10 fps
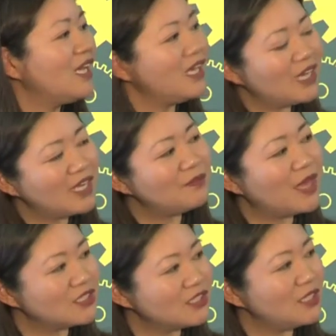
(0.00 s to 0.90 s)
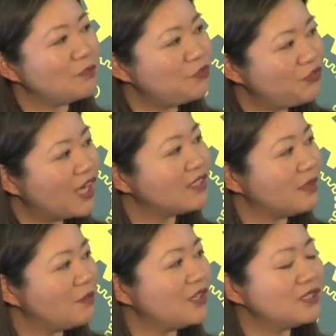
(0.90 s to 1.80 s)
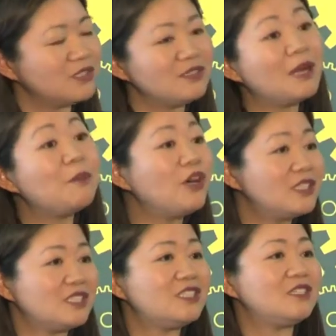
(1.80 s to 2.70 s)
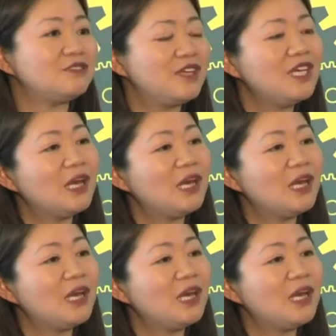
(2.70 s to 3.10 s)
and I'm actually fairly positive